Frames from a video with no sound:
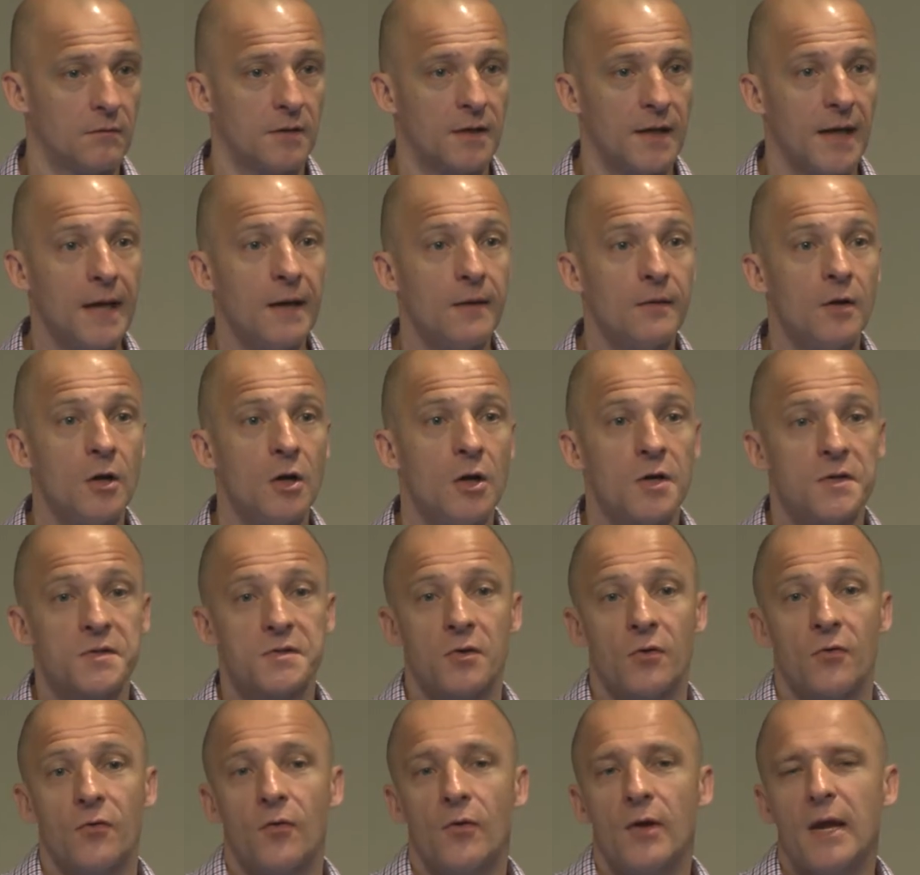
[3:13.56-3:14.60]
Okay?
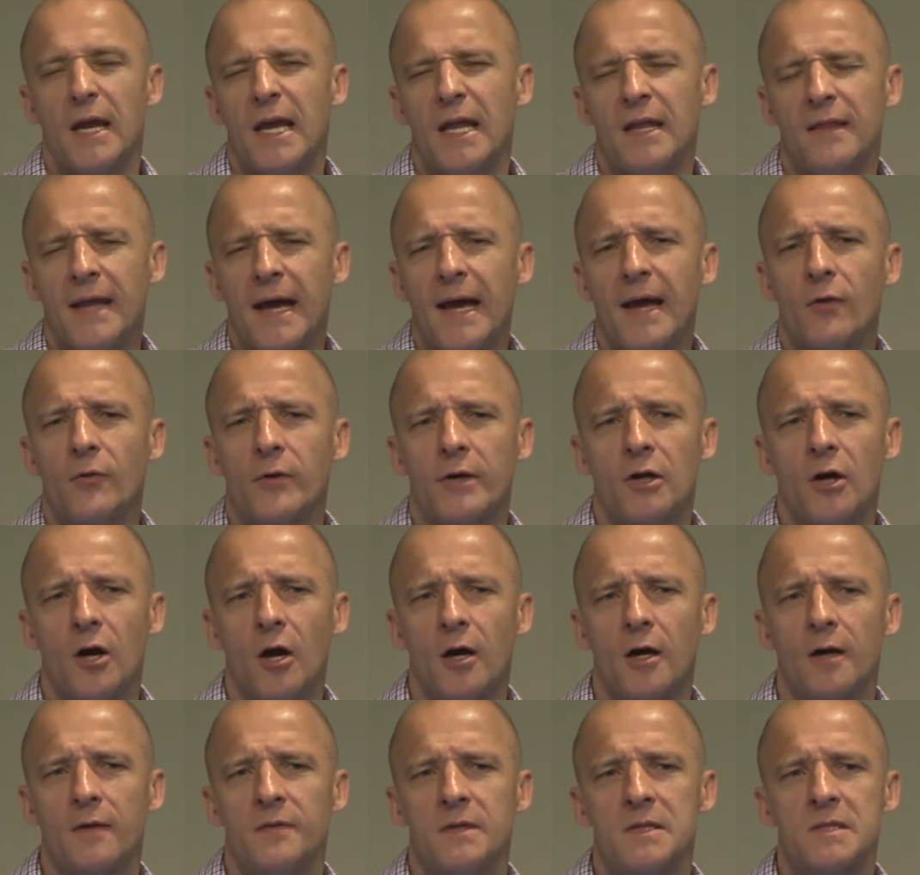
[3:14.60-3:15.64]
So in that
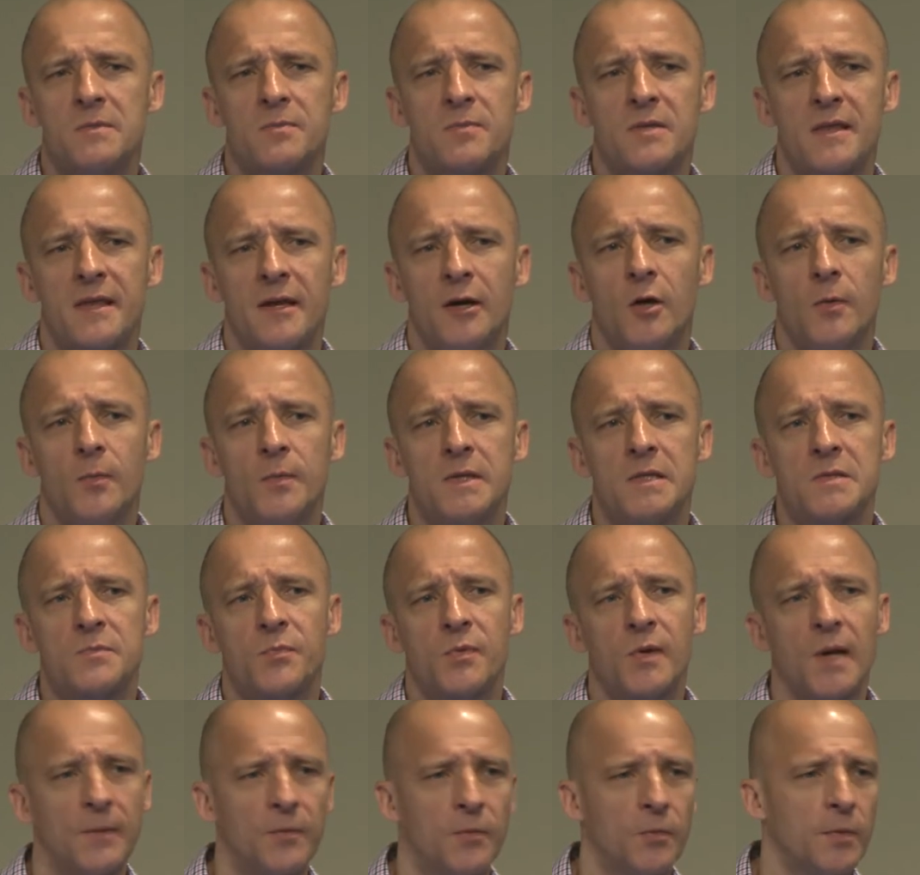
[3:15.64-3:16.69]
regard, these therapies
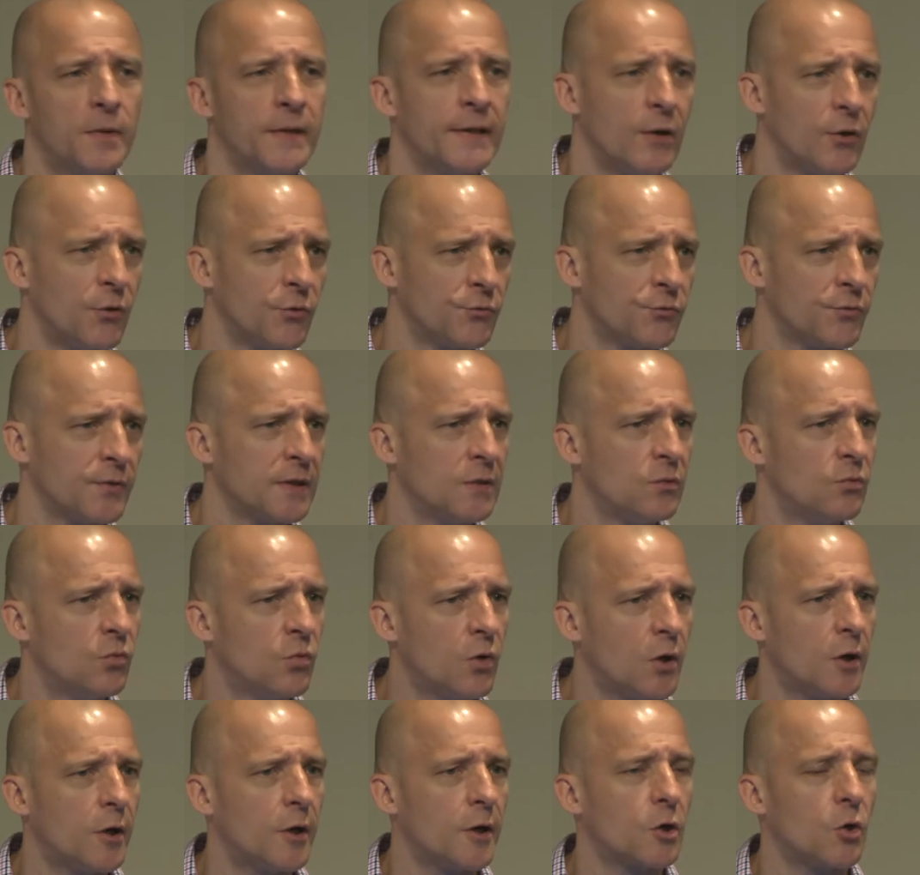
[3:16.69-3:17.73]
probably only
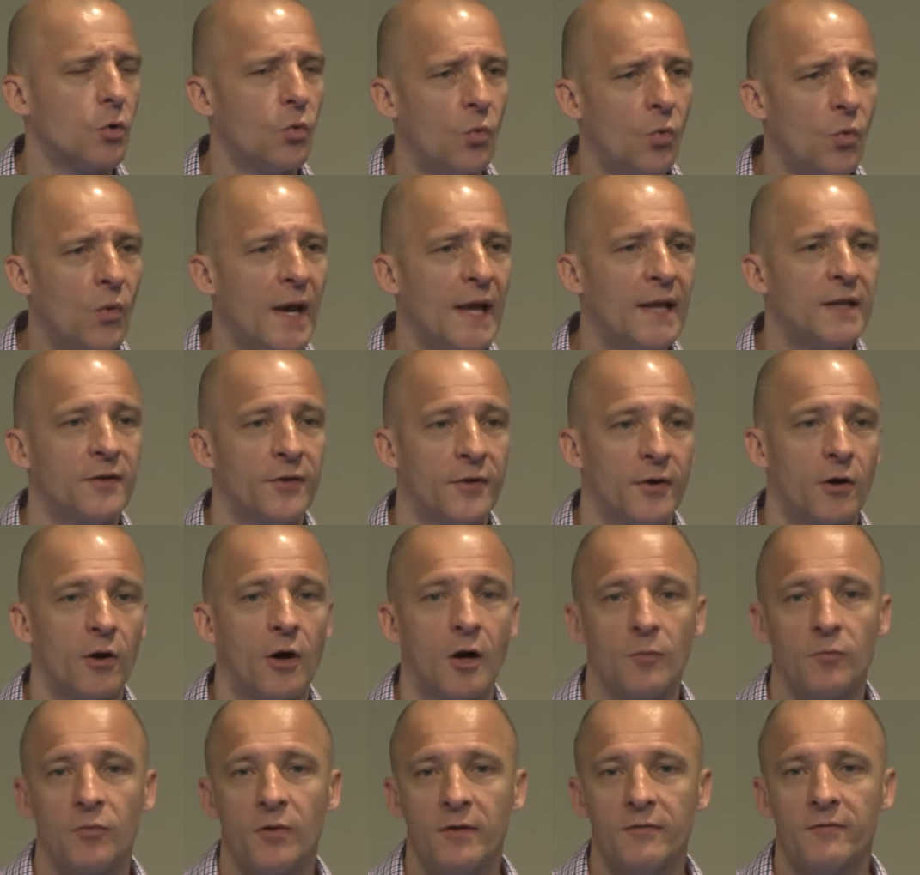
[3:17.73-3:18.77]
work when there
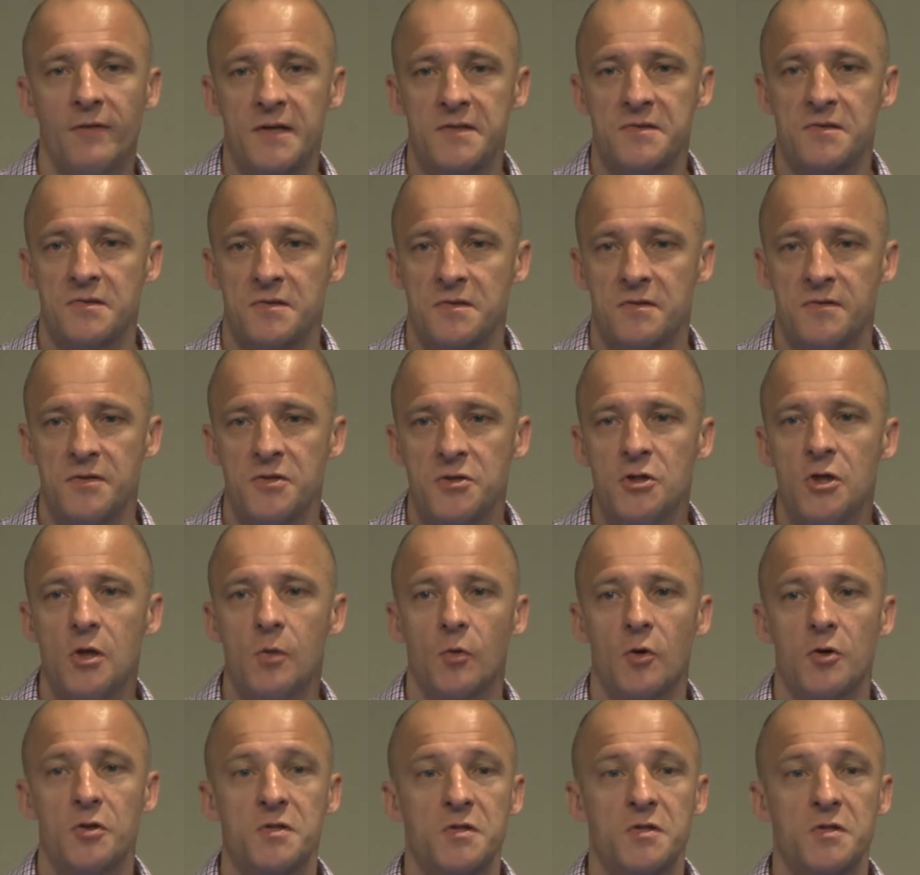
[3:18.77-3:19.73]
are blood vessels in the tumor.